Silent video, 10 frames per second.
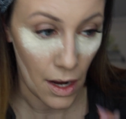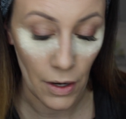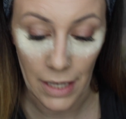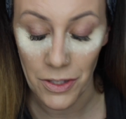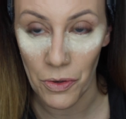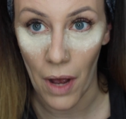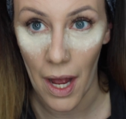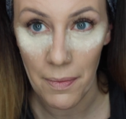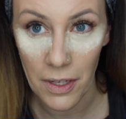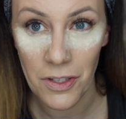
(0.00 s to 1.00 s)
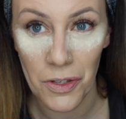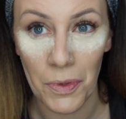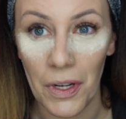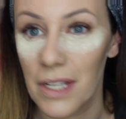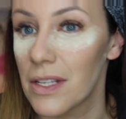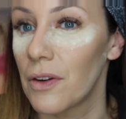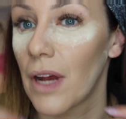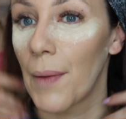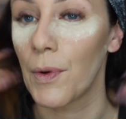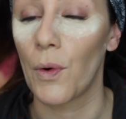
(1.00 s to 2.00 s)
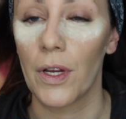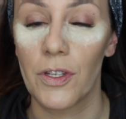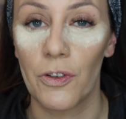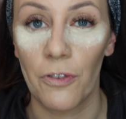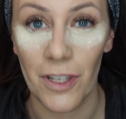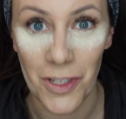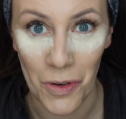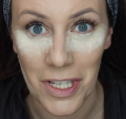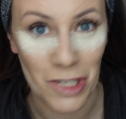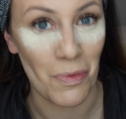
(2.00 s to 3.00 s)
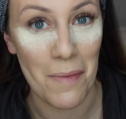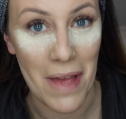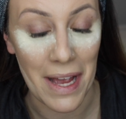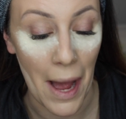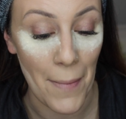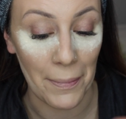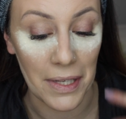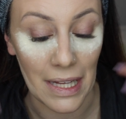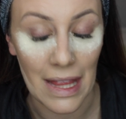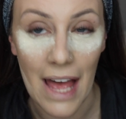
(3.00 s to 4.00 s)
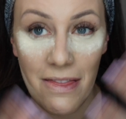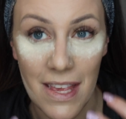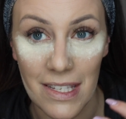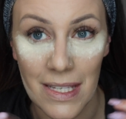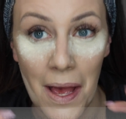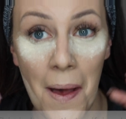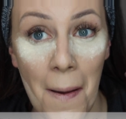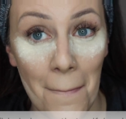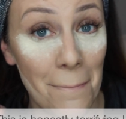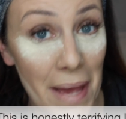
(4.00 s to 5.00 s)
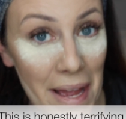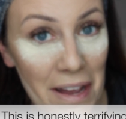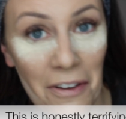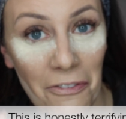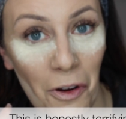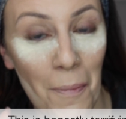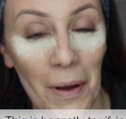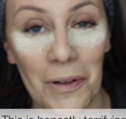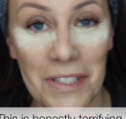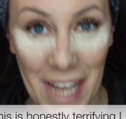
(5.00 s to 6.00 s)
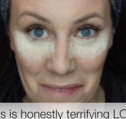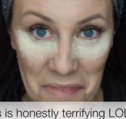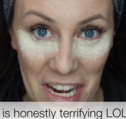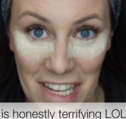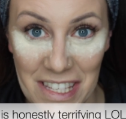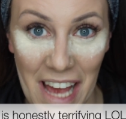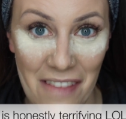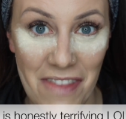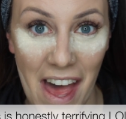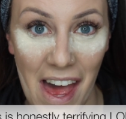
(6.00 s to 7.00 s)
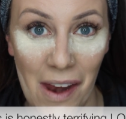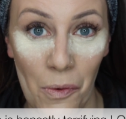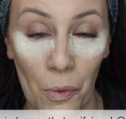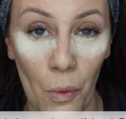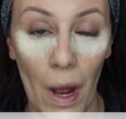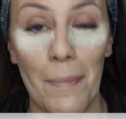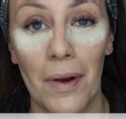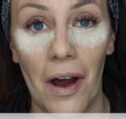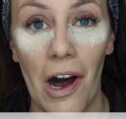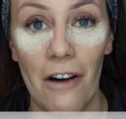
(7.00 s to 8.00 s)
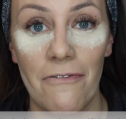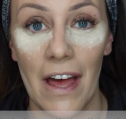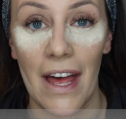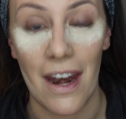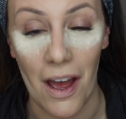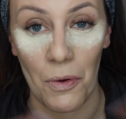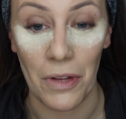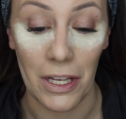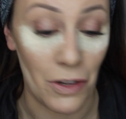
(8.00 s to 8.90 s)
All right, so I'm gonna zoom you guys out. I'm going to finish the rest of my makeup. I'm gonna let this bake for about 10 minutes and then we'll wipe it off and I will let